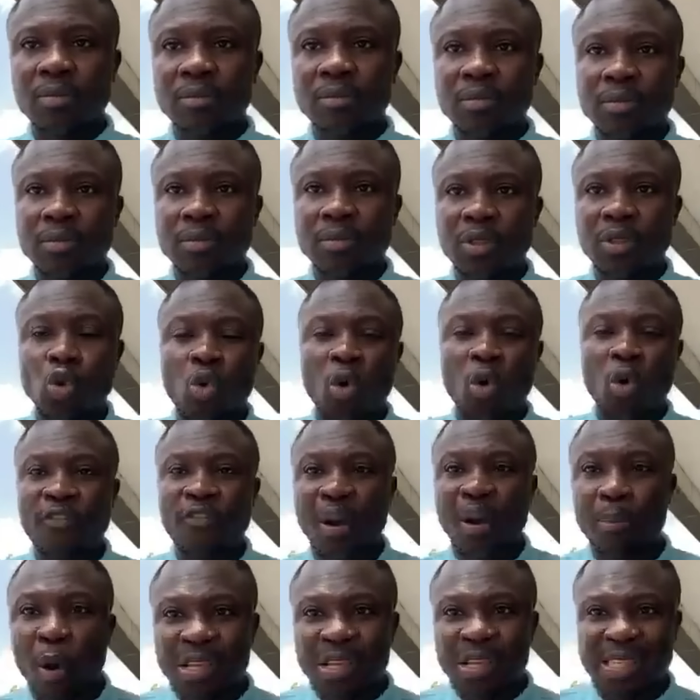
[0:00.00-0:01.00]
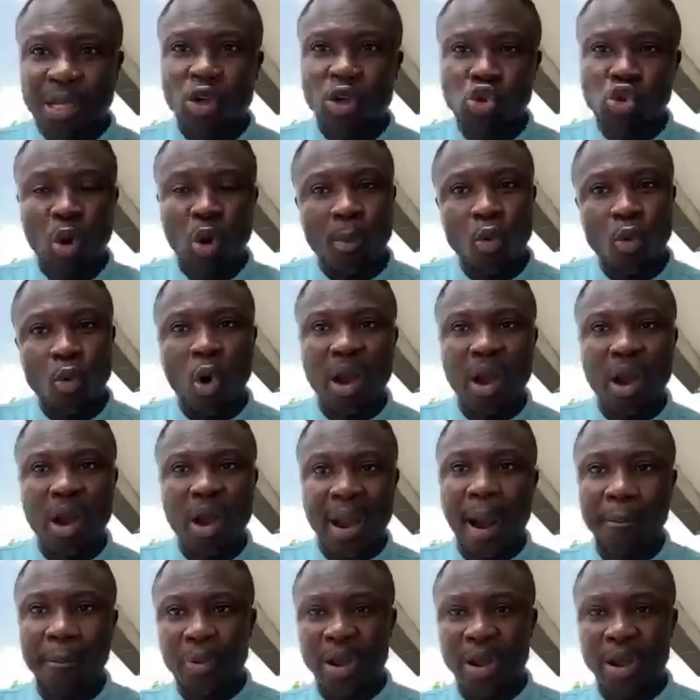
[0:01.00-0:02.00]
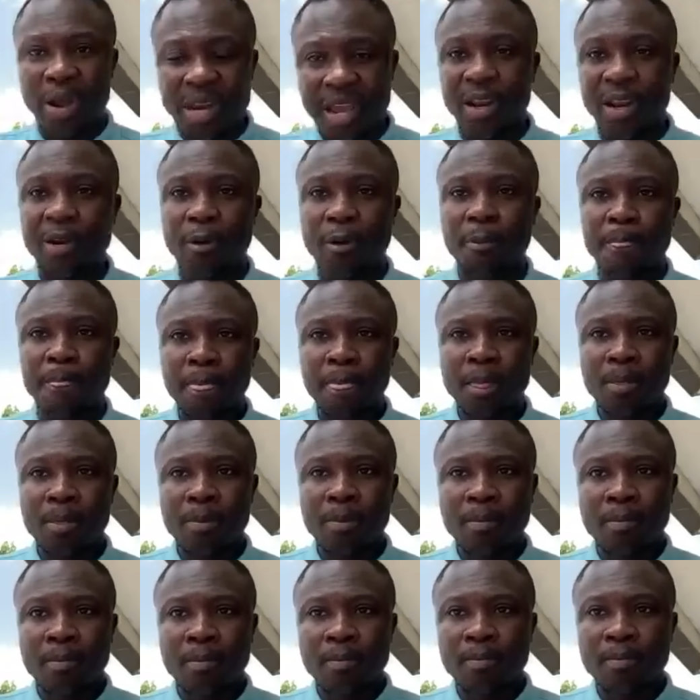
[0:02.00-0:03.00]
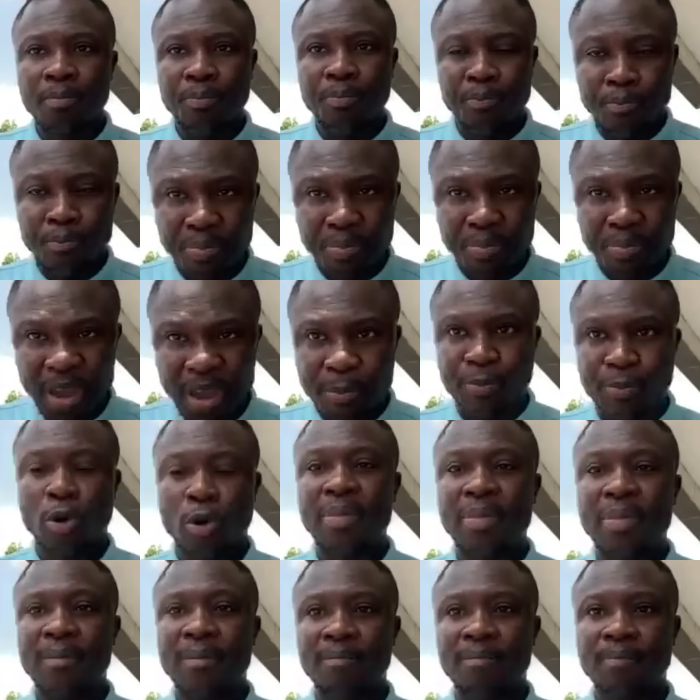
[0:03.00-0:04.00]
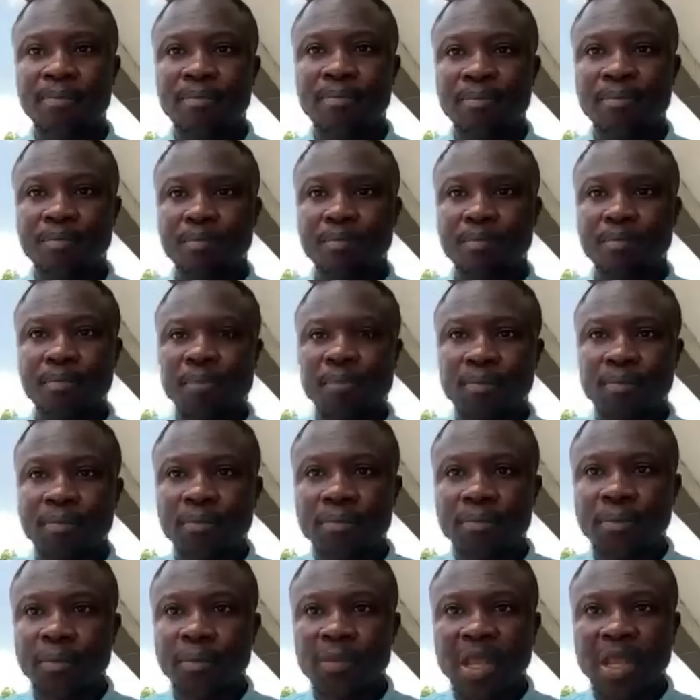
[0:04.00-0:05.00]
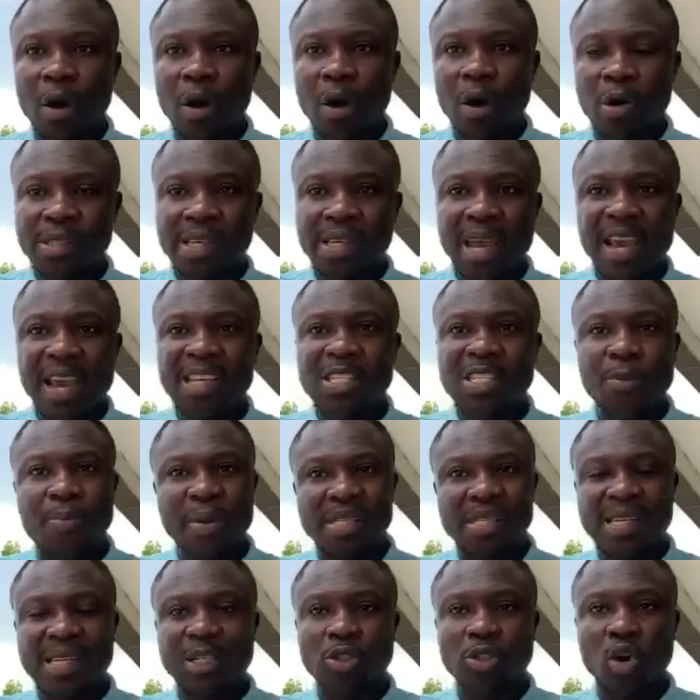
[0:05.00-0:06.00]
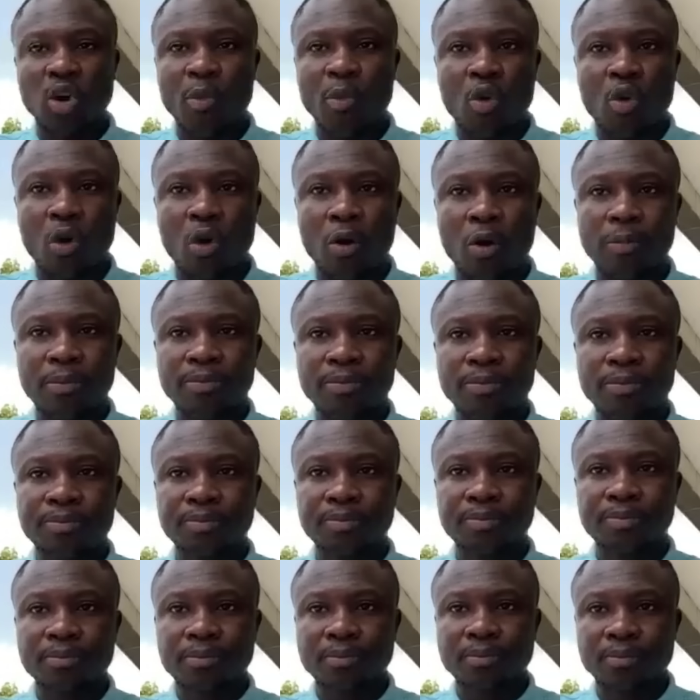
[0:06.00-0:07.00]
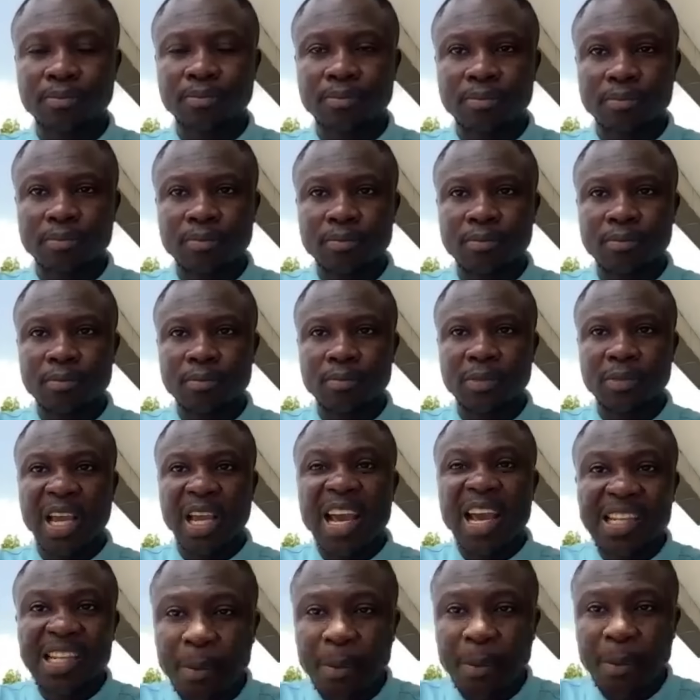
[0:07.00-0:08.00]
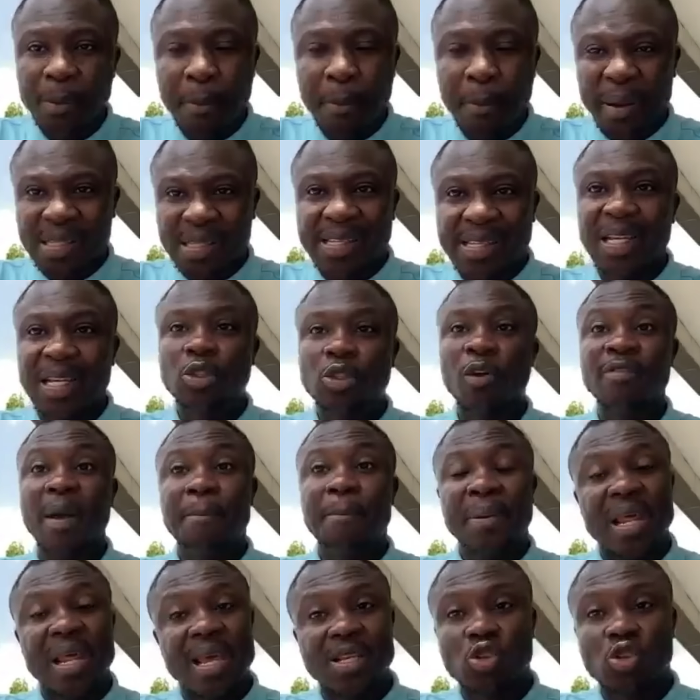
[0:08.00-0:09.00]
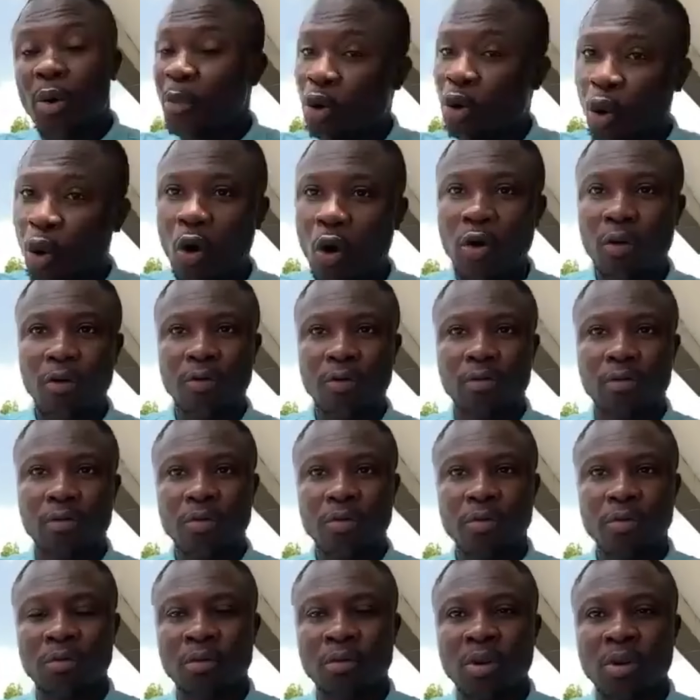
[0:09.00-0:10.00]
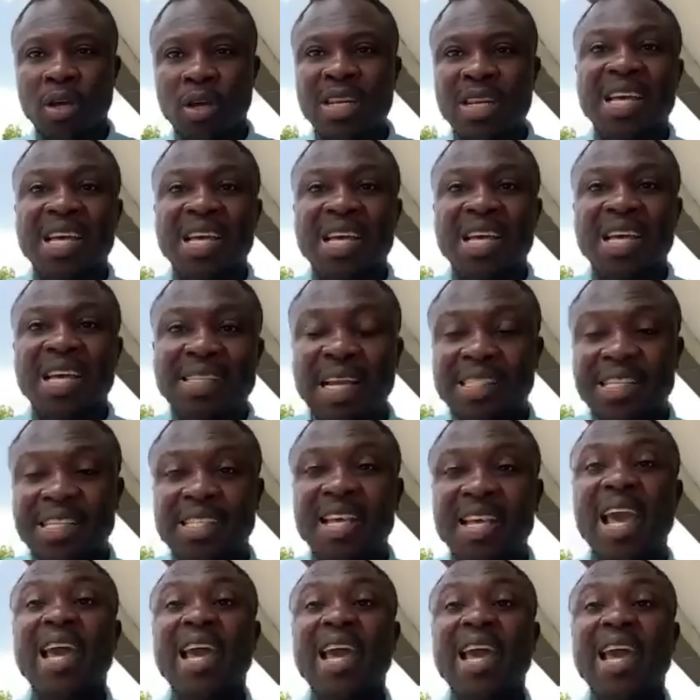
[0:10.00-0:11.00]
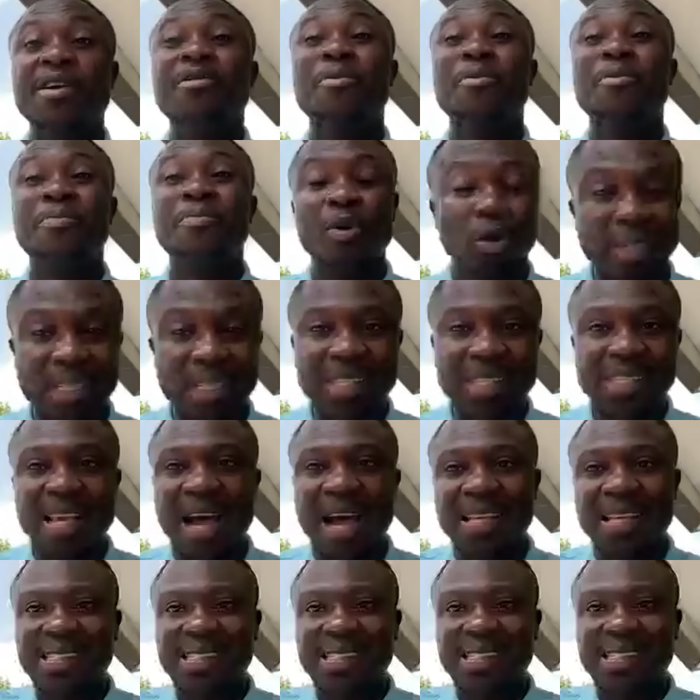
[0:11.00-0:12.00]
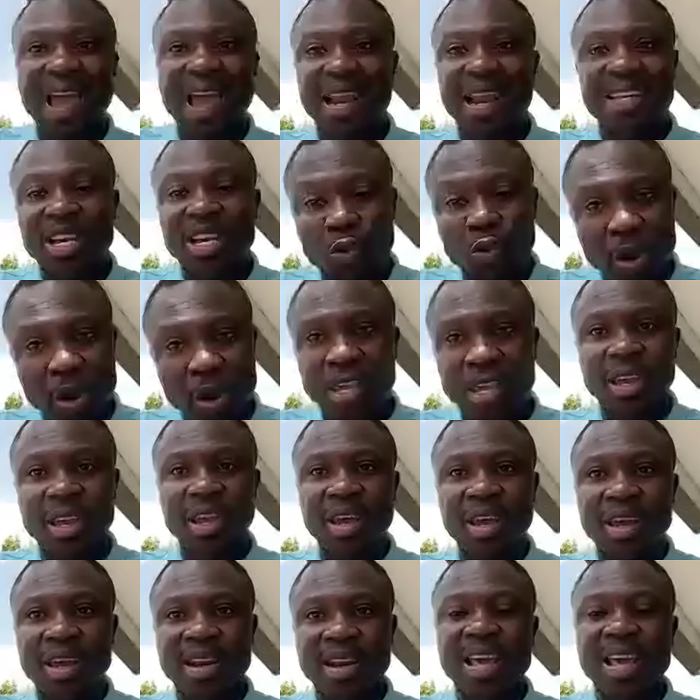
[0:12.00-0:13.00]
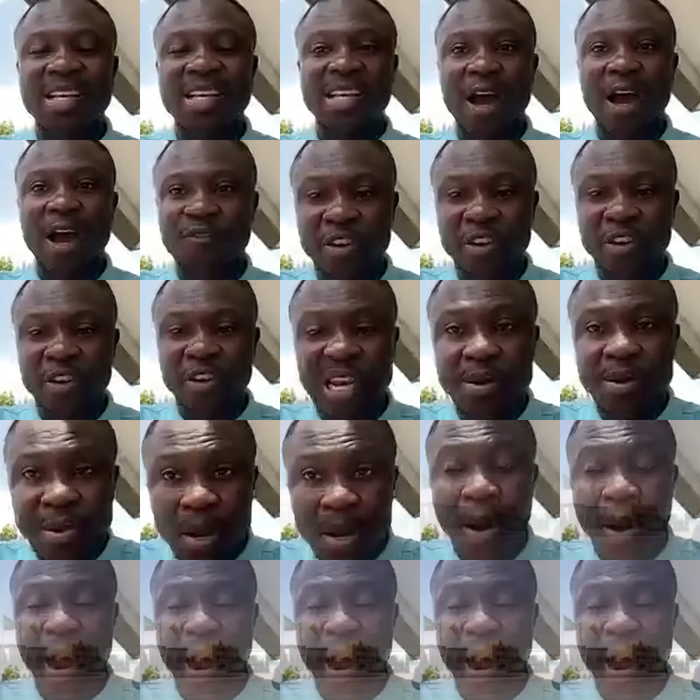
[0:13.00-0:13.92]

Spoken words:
two of the boys and also a more company, you know, big problem. I was say 80% or more, 80% of the players or more. Near started saying, this year, and sign yard you we near San Filipima.